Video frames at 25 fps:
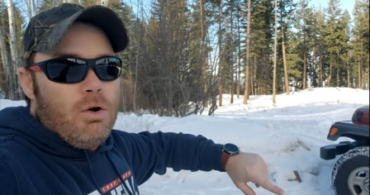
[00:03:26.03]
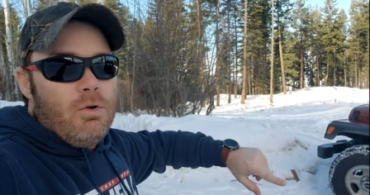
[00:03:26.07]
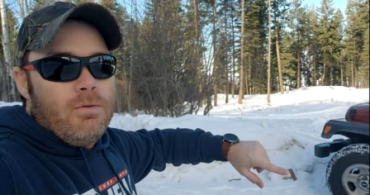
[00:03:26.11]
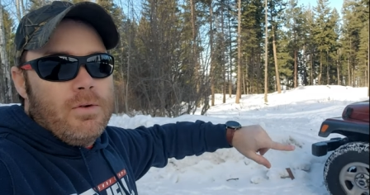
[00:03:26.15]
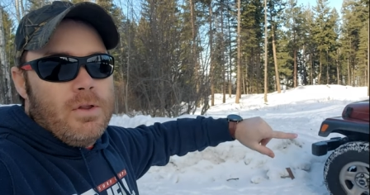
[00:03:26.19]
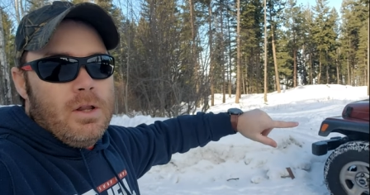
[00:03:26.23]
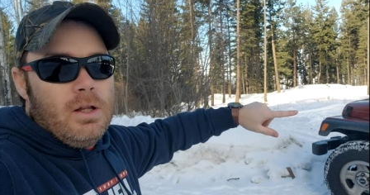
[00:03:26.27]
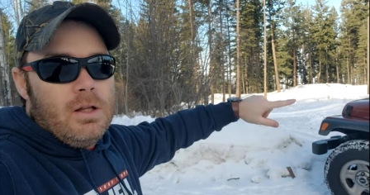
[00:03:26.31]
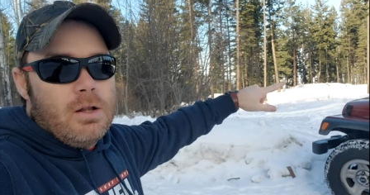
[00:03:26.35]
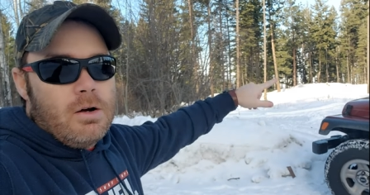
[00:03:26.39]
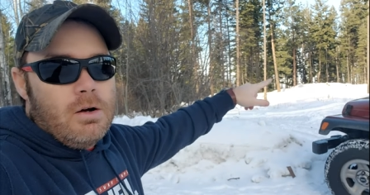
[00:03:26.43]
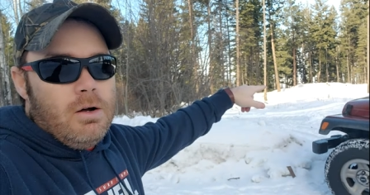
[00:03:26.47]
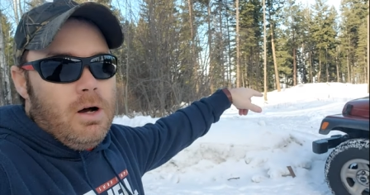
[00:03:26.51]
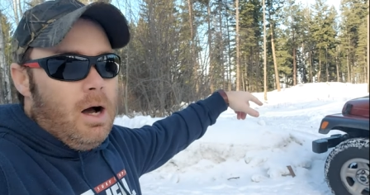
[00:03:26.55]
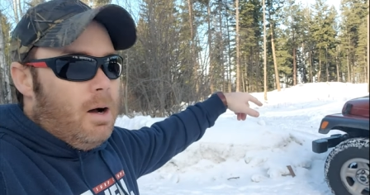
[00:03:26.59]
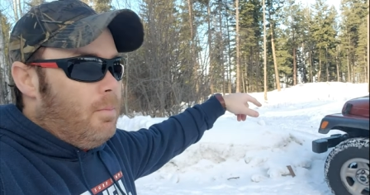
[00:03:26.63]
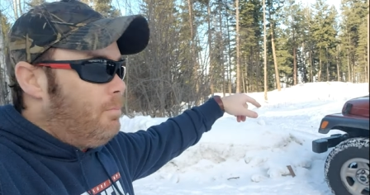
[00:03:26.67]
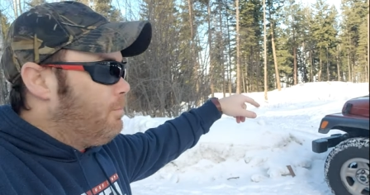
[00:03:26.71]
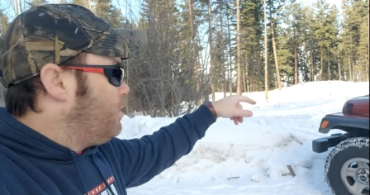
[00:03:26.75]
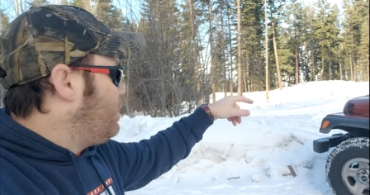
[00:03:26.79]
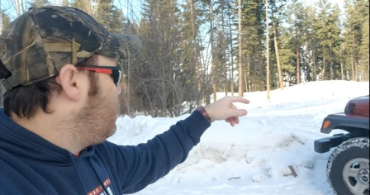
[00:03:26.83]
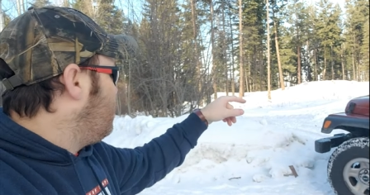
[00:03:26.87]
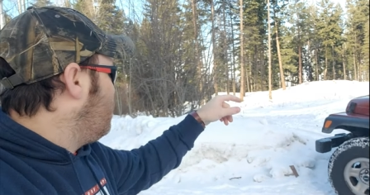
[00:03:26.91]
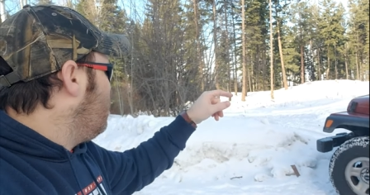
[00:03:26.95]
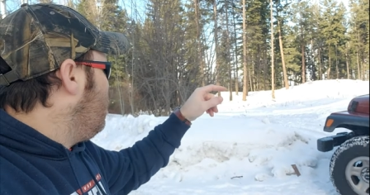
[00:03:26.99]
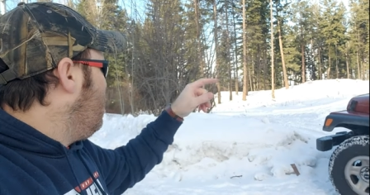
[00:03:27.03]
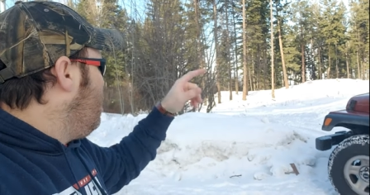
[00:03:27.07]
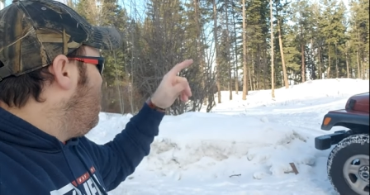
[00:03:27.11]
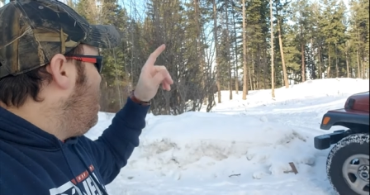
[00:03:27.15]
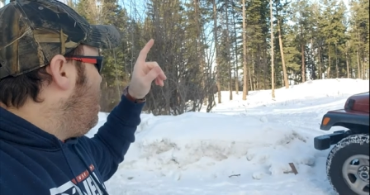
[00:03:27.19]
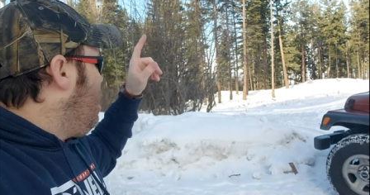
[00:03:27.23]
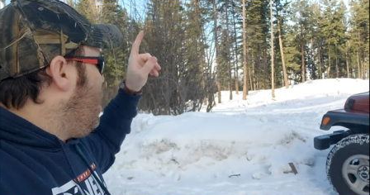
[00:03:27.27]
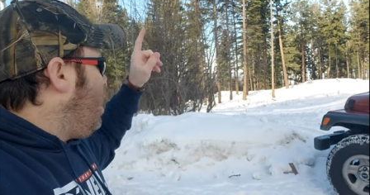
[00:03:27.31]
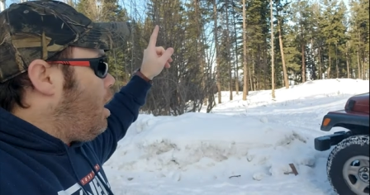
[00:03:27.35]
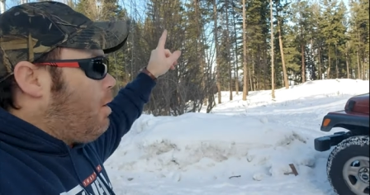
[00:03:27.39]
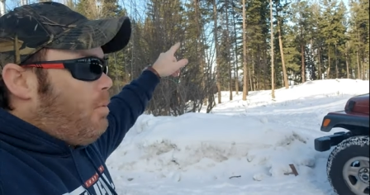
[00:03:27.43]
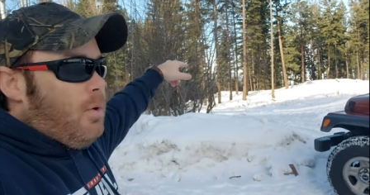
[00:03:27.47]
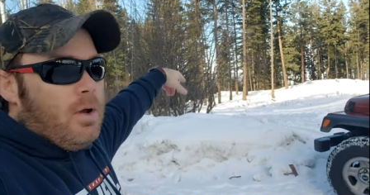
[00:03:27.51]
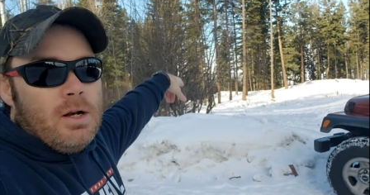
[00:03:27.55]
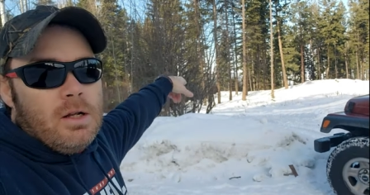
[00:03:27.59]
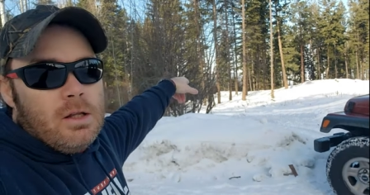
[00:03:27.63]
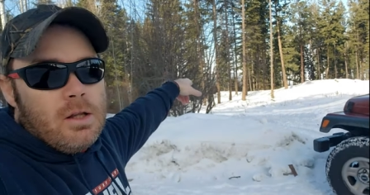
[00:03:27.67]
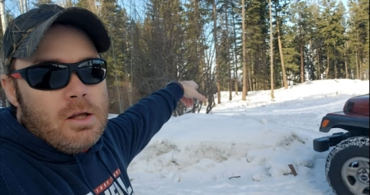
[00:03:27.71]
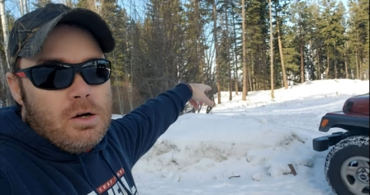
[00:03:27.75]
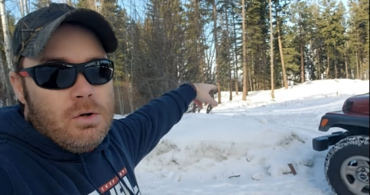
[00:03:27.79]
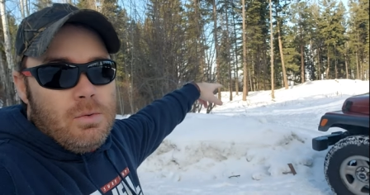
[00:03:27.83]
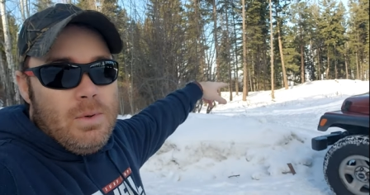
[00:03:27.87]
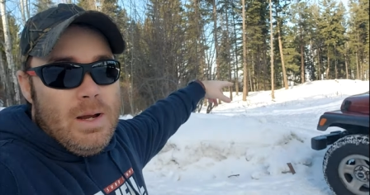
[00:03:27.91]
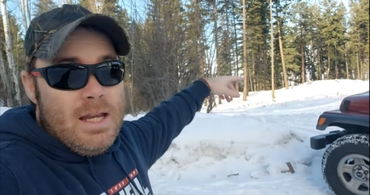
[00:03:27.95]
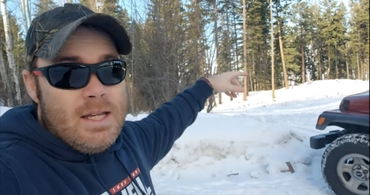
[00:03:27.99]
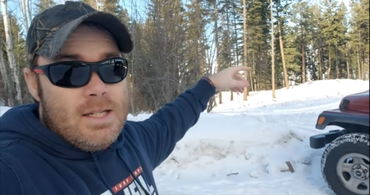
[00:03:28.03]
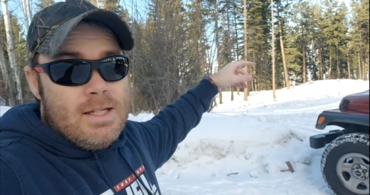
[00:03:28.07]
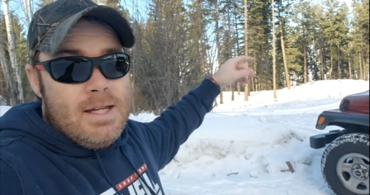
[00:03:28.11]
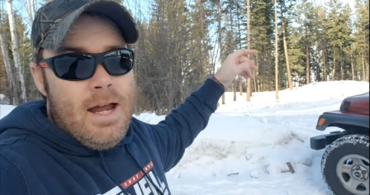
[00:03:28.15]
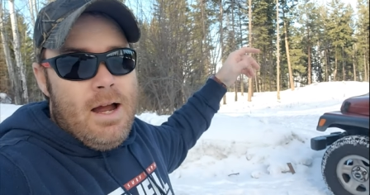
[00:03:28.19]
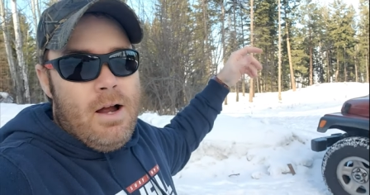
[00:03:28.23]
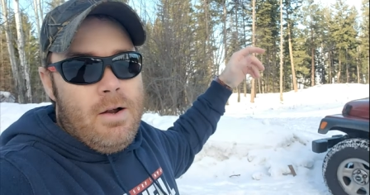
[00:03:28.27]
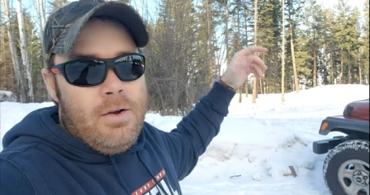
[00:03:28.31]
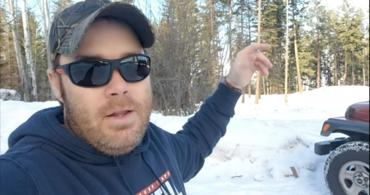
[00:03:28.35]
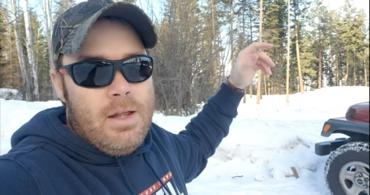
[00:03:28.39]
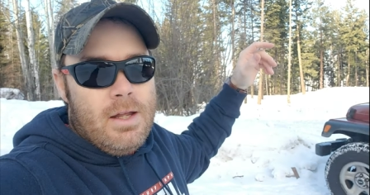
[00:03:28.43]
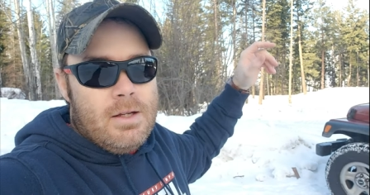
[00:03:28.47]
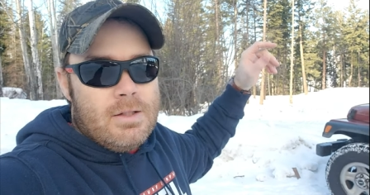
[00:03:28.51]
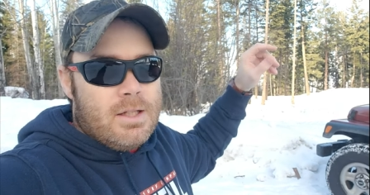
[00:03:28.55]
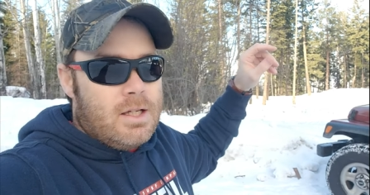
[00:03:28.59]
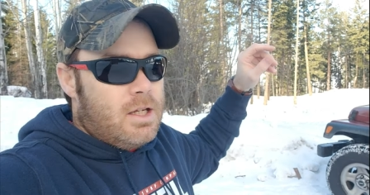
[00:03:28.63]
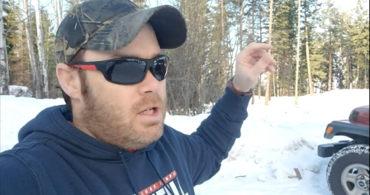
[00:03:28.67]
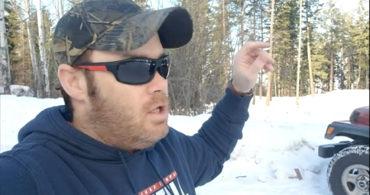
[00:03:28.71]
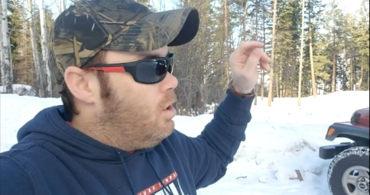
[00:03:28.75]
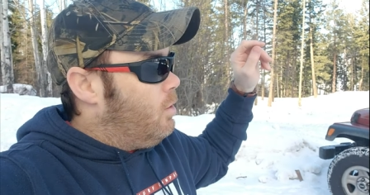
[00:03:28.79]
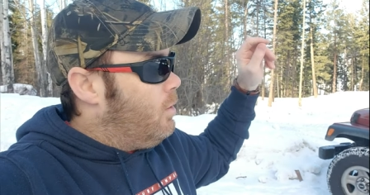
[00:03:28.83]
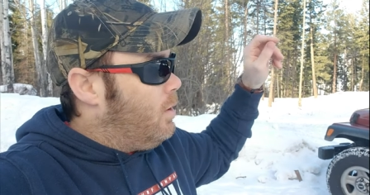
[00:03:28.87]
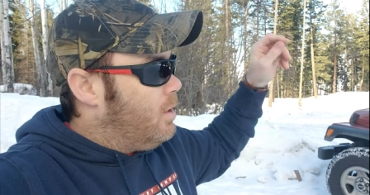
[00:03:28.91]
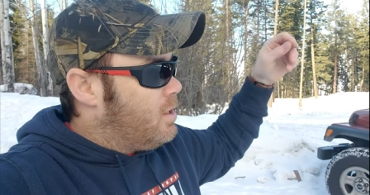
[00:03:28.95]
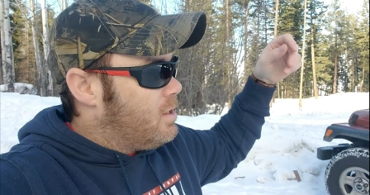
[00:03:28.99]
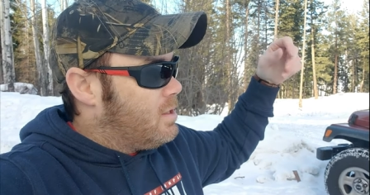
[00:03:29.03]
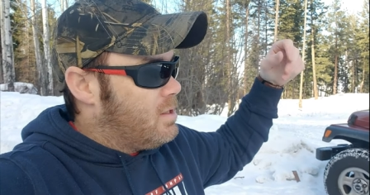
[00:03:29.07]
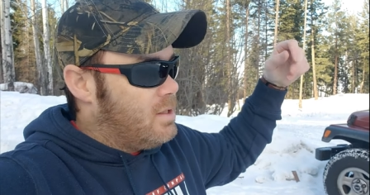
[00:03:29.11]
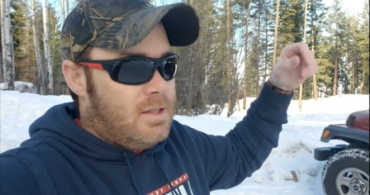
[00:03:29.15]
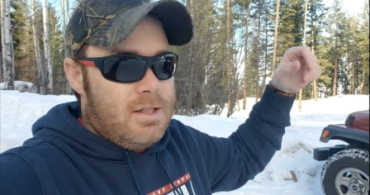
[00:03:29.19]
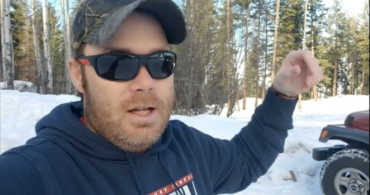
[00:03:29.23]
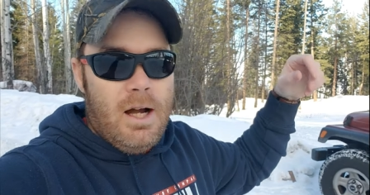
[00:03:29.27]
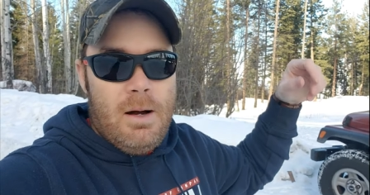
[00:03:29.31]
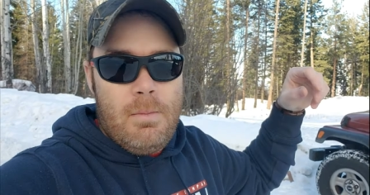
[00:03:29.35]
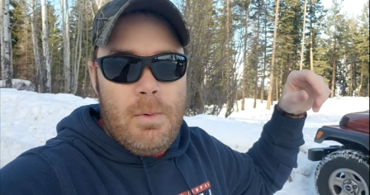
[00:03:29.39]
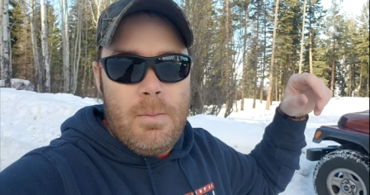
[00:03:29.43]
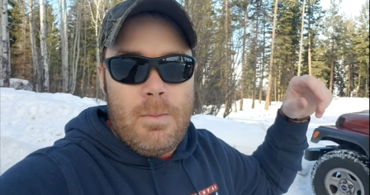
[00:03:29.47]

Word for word: over the little hump here. I went a little ways down and I was like, you know what, this is dumb.